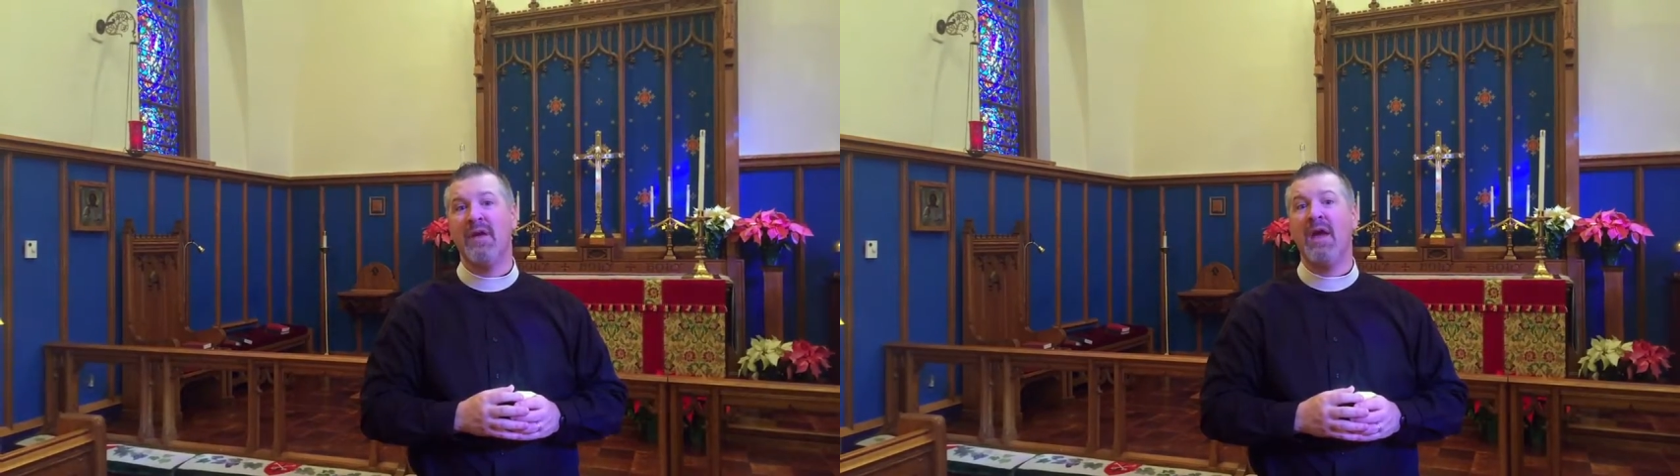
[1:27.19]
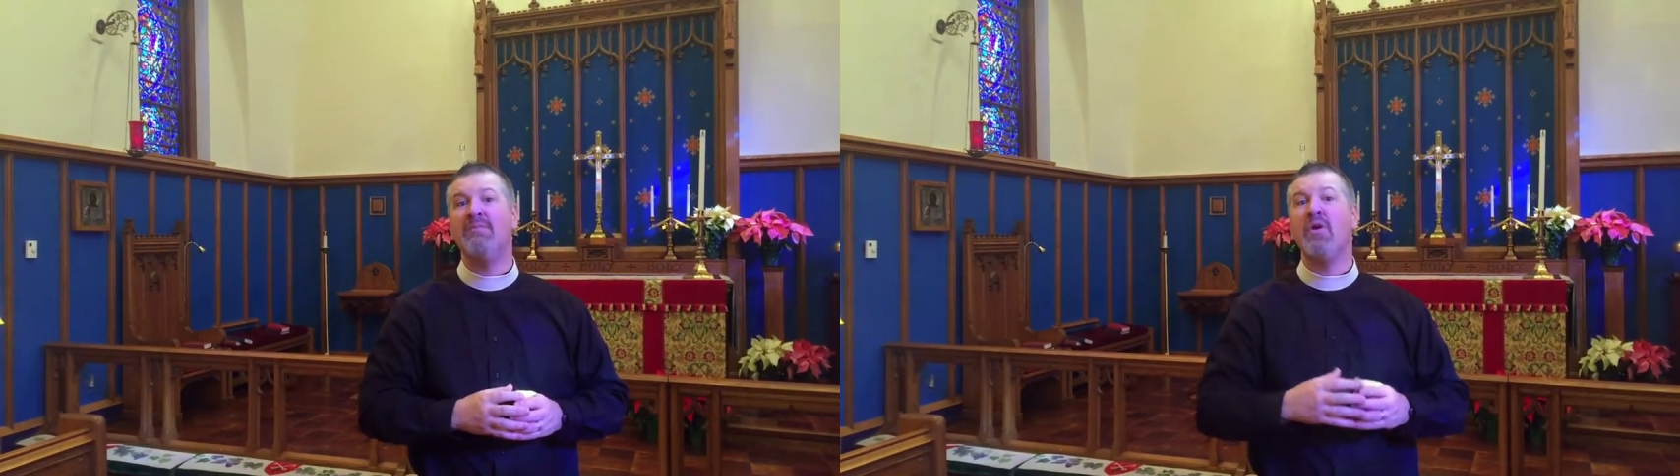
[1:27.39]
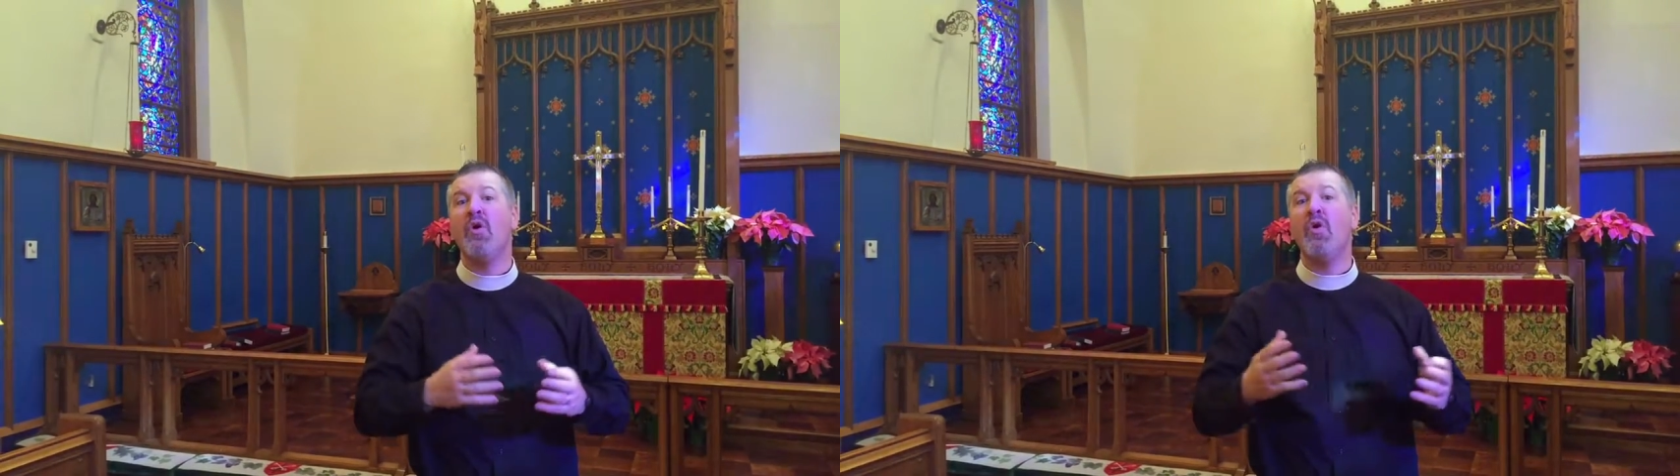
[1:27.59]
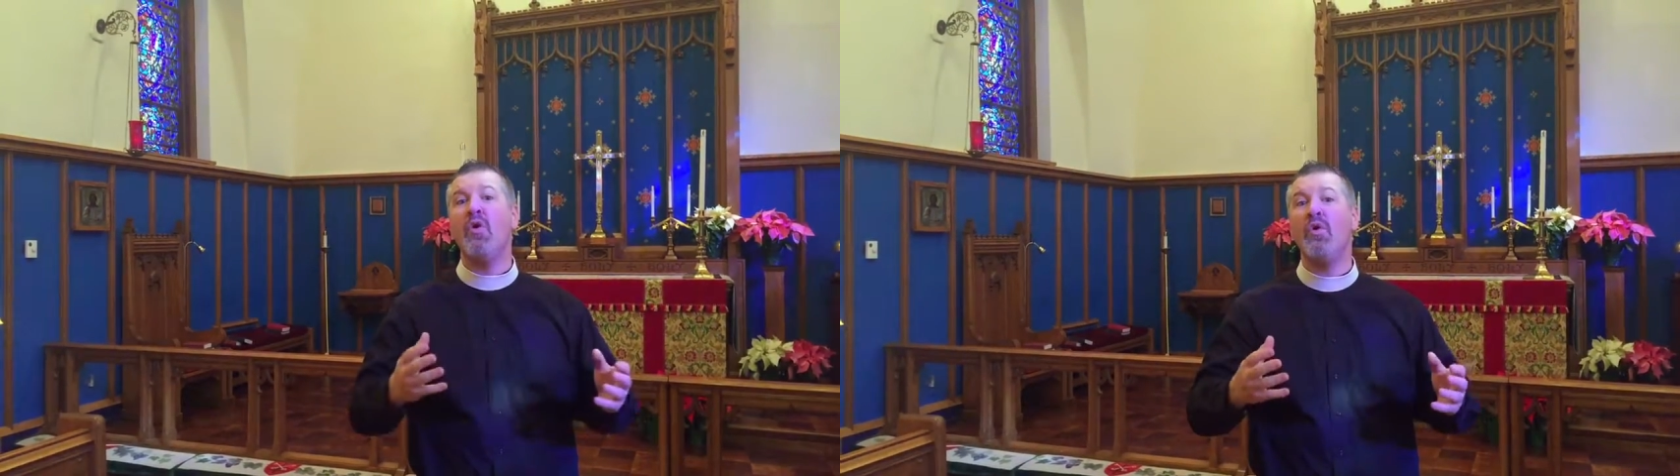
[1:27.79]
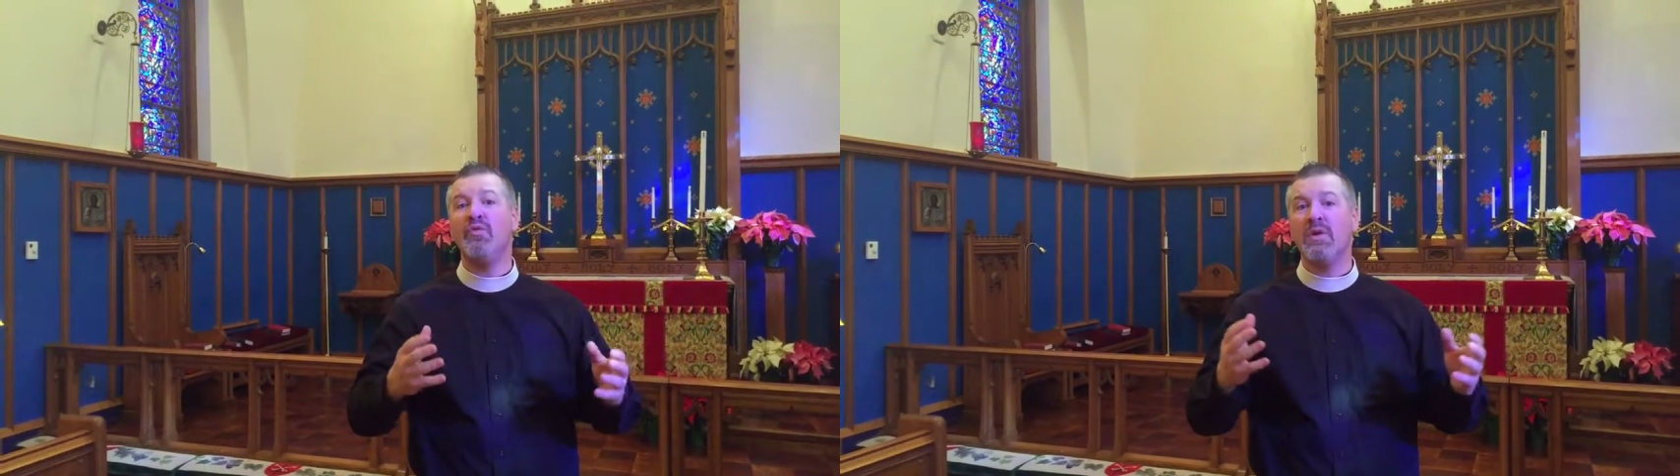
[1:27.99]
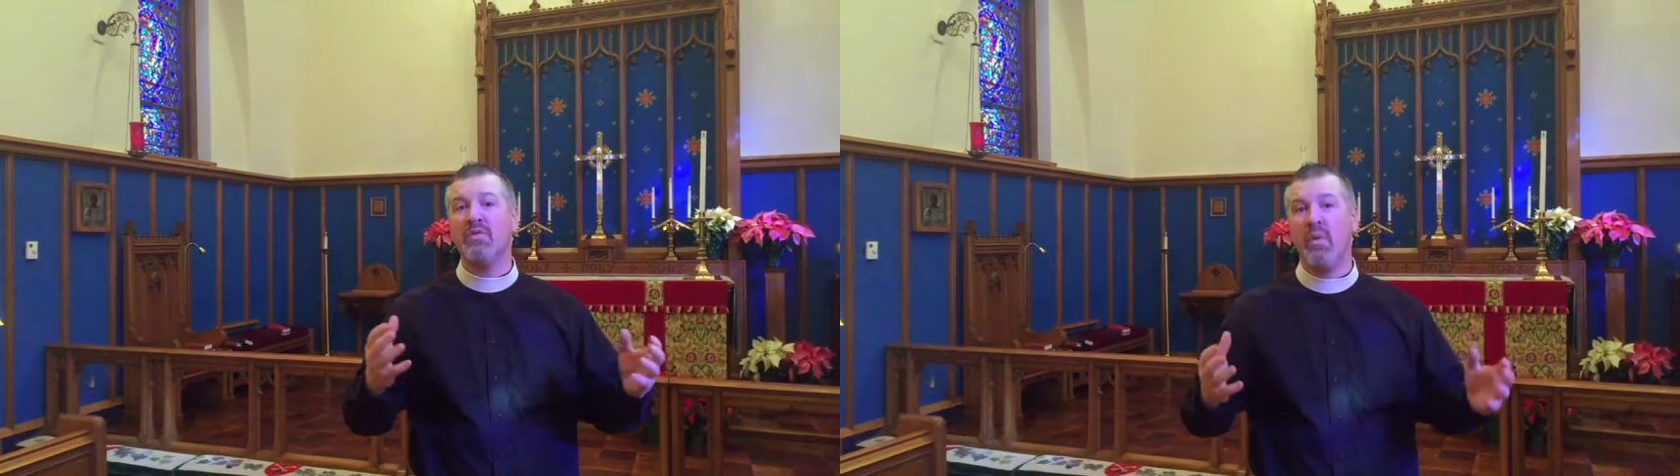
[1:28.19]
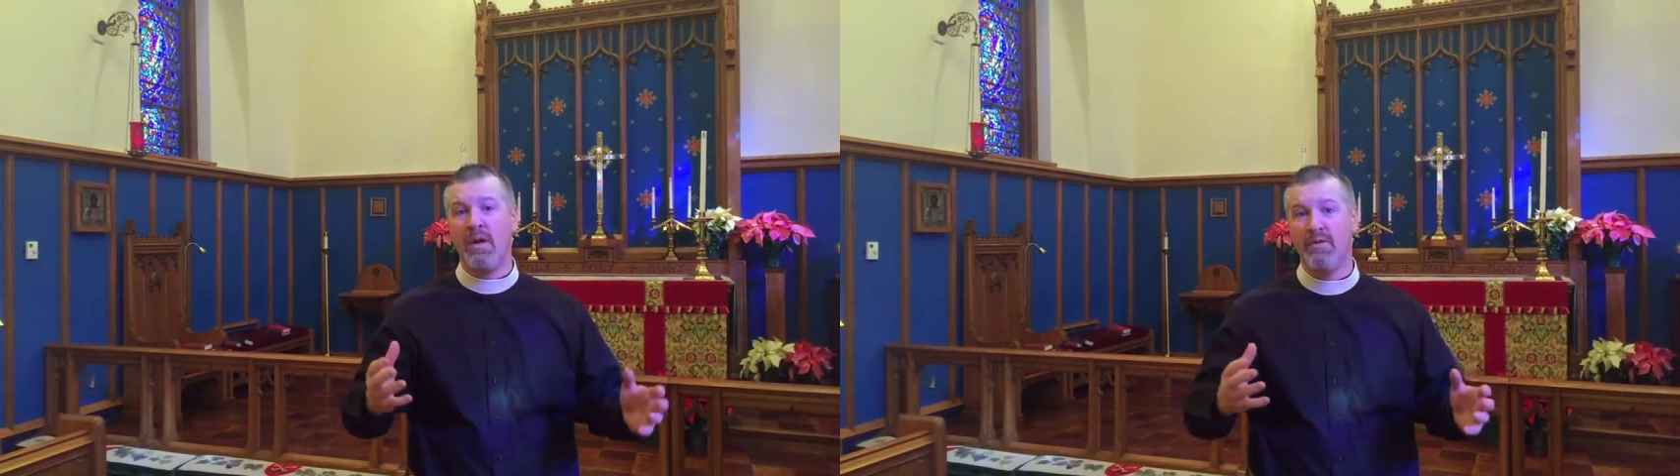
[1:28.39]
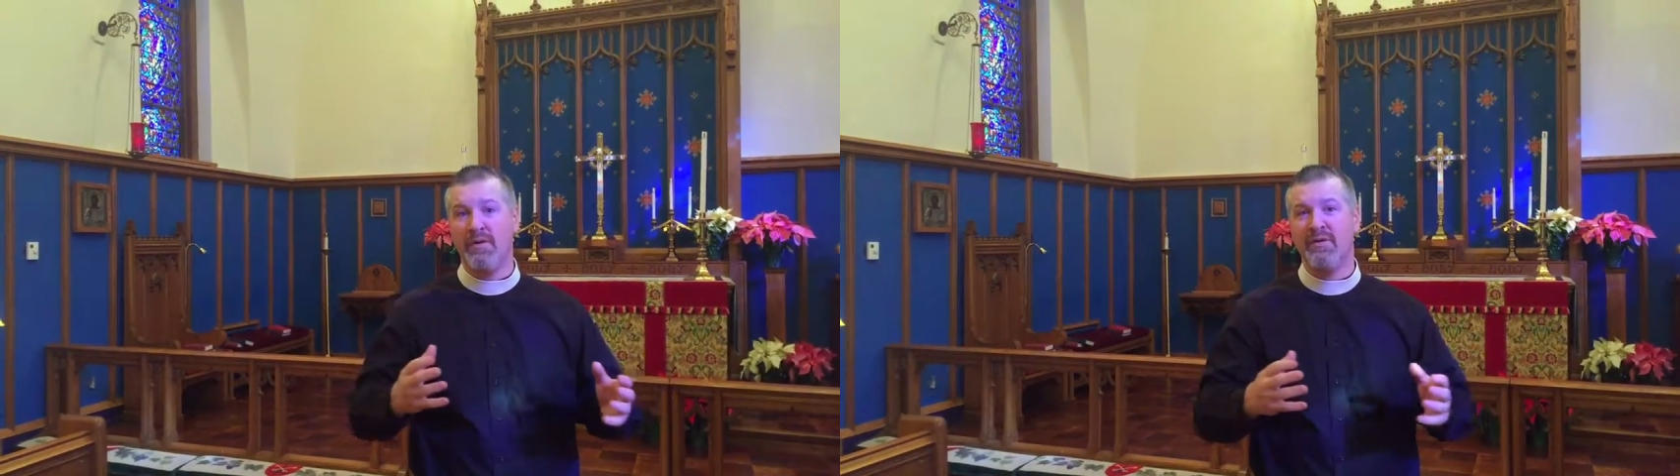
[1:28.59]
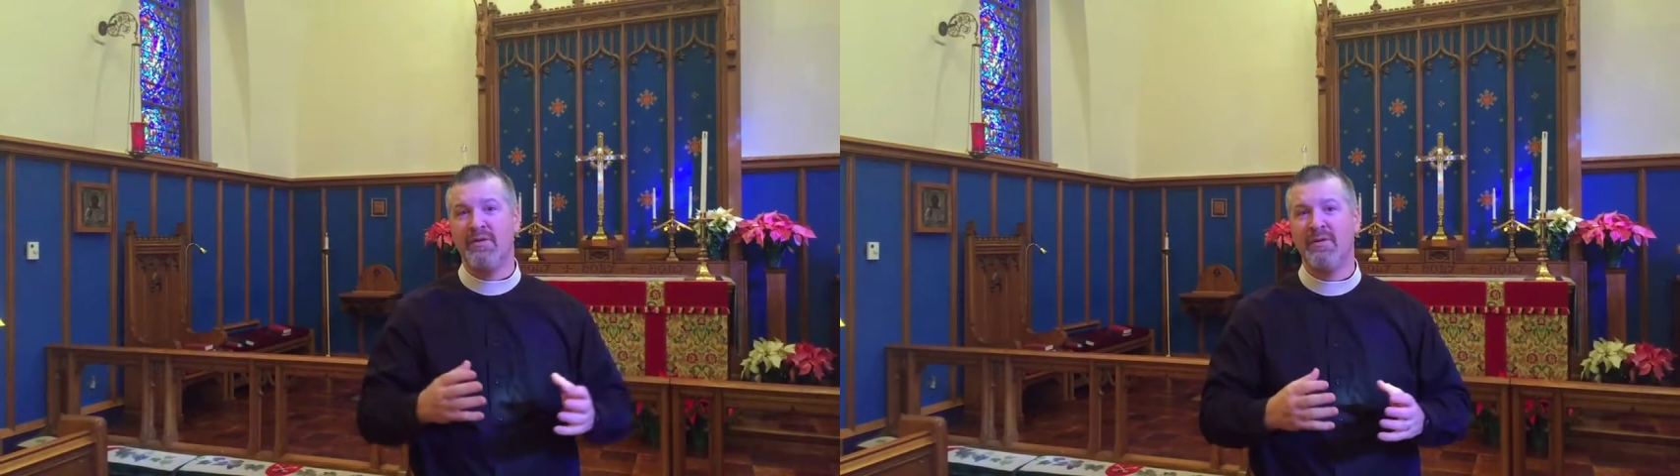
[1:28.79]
and behold with wonder